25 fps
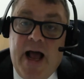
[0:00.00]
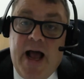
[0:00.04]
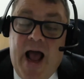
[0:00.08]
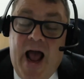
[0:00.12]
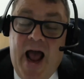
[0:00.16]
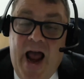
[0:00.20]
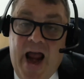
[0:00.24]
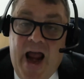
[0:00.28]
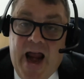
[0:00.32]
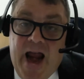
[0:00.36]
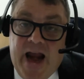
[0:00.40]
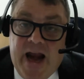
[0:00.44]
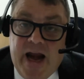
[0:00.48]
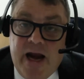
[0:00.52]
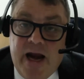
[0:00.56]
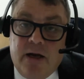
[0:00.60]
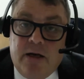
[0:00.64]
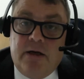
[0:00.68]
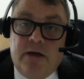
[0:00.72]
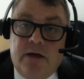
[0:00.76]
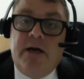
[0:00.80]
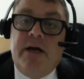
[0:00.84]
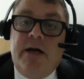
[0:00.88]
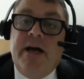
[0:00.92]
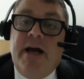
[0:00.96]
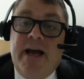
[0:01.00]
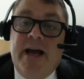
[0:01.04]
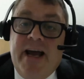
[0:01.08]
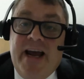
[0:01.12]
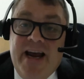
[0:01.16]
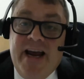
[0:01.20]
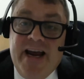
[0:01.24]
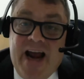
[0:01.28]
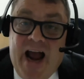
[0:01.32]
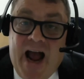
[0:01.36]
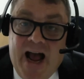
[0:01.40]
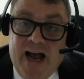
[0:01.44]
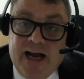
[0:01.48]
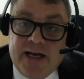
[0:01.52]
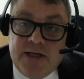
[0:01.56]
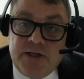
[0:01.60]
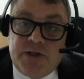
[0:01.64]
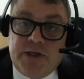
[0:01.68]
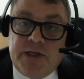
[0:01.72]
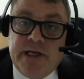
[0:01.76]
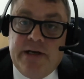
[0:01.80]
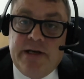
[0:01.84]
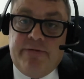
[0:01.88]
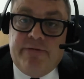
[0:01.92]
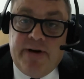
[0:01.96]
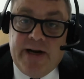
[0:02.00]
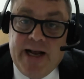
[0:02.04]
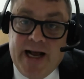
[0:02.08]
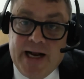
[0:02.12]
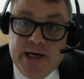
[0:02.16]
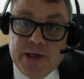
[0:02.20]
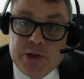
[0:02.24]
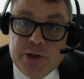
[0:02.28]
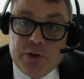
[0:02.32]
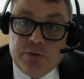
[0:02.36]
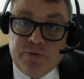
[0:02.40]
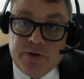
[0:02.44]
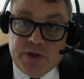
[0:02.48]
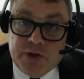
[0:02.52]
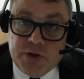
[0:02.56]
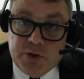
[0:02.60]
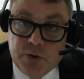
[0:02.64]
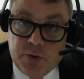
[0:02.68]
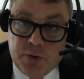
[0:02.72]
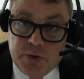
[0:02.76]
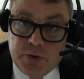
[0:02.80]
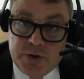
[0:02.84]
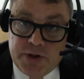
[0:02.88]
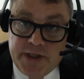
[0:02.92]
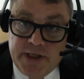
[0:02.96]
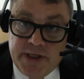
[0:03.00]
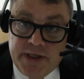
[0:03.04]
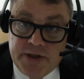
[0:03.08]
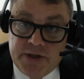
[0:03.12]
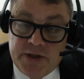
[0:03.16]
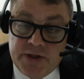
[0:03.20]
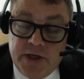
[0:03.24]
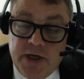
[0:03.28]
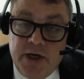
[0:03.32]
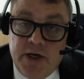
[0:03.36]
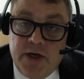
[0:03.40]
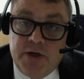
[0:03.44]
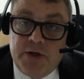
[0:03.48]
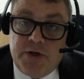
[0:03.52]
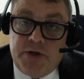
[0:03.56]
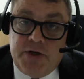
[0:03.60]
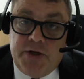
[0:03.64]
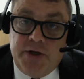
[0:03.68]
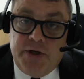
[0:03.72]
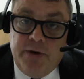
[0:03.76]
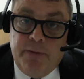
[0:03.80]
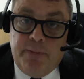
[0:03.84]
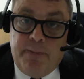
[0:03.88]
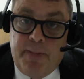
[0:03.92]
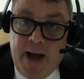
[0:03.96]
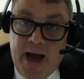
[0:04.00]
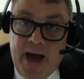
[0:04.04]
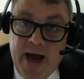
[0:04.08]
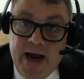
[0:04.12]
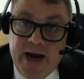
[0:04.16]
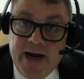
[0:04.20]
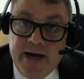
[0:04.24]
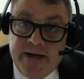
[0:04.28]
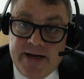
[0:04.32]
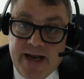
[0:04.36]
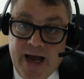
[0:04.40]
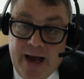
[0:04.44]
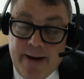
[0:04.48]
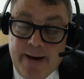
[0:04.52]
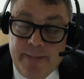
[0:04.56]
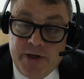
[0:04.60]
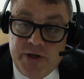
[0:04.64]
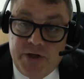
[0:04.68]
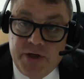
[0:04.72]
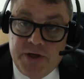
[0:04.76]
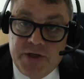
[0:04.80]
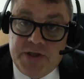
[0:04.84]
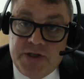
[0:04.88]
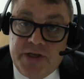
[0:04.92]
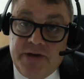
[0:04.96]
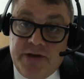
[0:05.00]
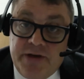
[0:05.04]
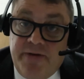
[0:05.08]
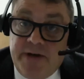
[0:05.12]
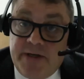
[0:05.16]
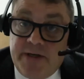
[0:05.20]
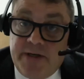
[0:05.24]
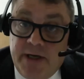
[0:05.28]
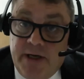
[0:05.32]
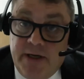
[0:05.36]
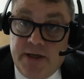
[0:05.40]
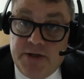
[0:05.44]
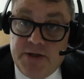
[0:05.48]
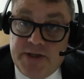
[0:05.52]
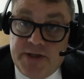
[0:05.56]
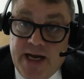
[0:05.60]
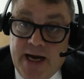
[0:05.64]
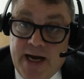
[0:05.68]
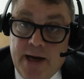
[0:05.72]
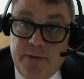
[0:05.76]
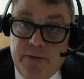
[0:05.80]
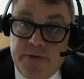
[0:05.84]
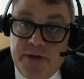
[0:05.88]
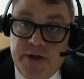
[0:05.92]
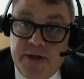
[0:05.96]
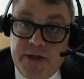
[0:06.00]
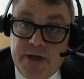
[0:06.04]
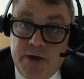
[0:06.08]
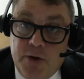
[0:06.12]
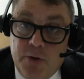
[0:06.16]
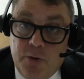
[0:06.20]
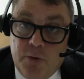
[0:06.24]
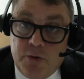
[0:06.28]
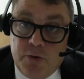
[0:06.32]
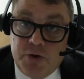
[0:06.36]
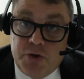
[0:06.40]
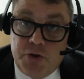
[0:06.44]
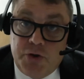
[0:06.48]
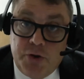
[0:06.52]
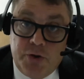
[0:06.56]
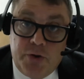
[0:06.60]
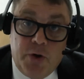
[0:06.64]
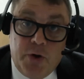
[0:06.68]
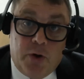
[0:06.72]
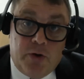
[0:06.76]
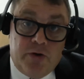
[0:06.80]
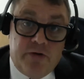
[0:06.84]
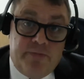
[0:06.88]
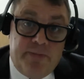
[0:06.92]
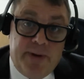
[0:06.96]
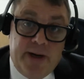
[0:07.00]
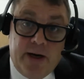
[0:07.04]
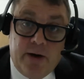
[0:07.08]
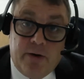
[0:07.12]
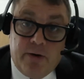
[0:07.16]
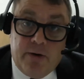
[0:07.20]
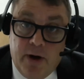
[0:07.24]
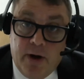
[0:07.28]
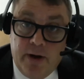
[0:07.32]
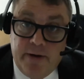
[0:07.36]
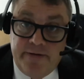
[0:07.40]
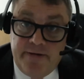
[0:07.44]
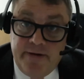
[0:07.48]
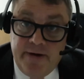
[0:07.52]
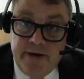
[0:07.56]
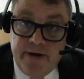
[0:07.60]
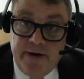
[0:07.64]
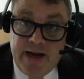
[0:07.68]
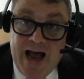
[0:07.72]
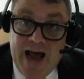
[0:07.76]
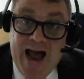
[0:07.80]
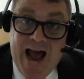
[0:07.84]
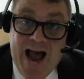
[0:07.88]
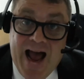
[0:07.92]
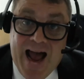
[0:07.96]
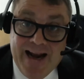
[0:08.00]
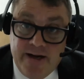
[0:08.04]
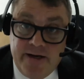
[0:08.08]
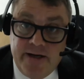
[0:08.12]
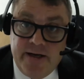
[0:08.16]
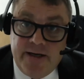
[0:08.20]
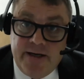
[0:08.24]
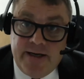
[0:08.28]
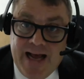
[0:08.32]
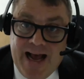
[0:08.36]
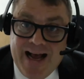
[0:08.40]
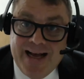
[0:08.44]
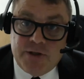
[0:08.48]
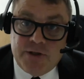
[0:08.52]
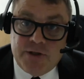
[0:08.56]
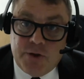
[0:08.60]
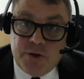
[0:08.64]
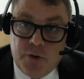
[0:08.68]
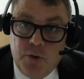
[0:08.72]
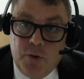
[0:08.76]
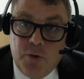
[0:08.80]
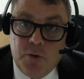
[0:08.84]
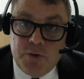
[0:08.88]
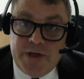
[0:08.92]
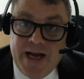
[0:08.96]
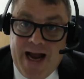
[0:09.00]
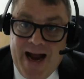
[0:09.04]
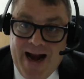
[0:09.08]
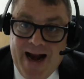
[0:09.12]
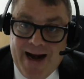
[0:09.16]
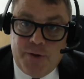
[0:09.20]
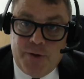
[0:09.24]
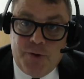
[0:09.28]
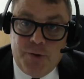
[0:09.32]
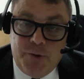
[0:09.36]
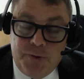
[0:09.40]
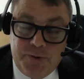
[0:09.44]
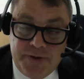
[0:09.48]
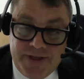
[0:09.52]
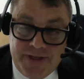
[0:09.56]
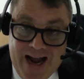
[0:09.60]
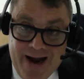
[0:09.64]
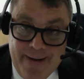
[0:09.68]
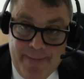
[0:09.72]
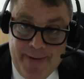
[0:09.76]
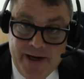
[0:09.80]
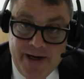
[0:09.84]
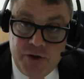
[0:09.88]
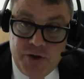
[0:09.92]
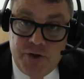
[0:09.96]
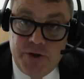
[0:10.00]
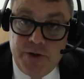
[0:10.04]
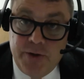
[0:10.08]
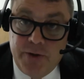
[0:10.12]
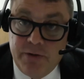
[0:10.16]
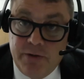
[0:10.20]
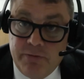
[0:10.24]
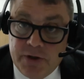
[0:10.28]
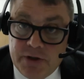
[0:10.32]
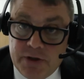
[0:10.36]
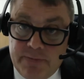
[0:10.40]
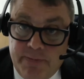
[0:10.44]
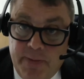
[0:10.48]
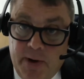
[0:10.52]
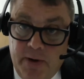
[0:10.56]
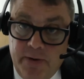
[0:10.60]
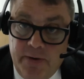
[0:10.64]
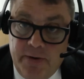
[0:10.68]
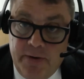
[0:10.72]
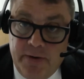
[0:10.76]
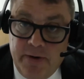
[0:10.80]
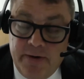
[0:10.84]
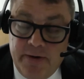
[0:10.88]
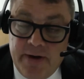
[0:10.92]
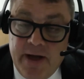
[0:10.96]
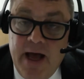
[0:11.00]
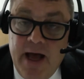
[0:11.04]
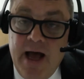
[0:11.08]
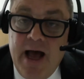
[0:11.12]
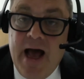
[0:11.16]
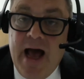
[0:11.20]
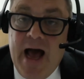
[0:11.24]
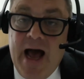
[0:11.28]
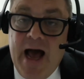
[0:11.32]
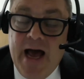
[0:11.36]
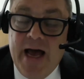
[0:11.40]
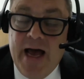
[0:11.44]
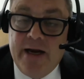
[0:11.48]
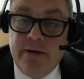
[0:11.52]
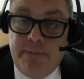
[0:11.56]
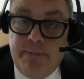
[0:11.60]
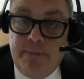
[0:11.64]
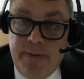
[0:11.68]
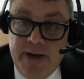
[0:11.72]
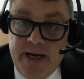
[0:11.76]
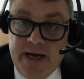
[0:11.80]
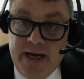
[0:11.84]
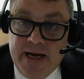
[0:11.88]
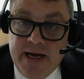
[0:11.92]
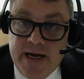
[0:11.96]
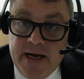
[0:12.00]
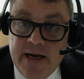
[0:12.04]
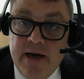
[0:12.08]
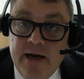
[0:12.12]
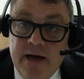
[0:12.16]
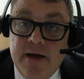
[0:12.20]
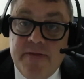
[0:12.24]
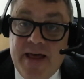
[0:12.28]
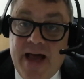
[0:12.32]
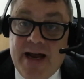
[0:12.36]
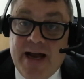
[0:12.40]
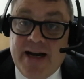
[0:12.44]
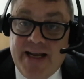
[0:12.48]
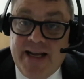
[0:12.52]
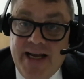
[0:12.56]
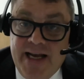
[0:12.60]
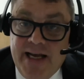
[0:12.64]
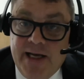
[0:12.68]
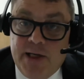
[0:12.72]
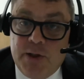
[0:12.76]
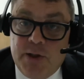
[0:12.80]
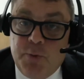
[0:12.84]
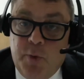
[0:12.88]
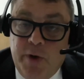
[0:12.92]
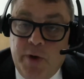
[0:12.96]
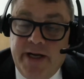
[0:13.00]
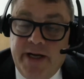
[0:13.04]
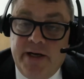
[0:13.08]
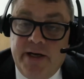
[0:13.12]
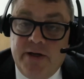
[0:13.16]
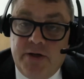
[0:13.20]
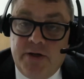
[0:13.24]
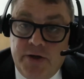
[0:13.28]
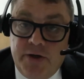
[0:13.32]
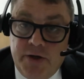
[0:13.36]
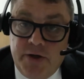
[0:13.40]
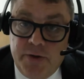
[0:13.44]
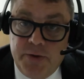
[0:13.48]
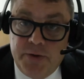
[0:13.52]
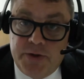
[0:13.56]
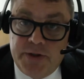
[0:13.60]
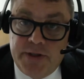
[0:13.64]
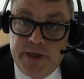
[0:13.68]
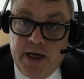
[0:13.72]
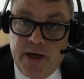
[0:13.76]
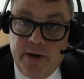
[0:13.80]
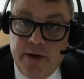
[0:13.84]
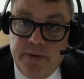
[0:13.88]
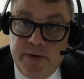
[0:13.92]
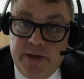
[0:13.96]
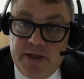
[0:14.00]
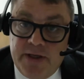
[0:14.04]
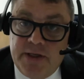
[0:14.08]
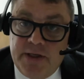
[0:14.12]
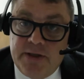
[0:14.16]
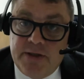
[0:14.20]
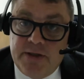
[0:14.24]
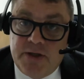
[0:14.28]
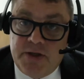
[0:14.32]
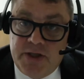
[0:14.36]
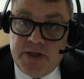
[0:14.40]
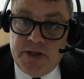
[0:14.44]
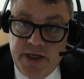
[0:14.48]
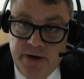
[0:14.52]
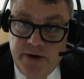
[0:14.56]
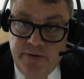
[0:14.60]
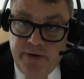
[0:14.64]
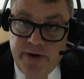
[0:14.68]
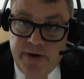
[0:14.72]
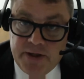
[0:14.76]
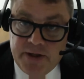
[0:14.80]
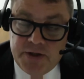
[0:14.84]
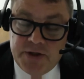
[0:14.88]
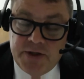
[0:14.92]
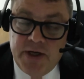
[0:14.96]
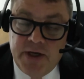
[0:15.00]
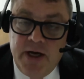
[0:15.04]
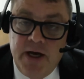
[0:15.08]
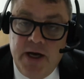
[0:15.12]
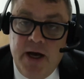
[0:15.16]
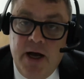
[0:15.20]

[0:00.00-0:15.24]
A, he has the financial resources to pay damages if it turns out that the order should not have been granted and it has caused actual damage to the respondent, and B, that he is willing to do so. And this is a serious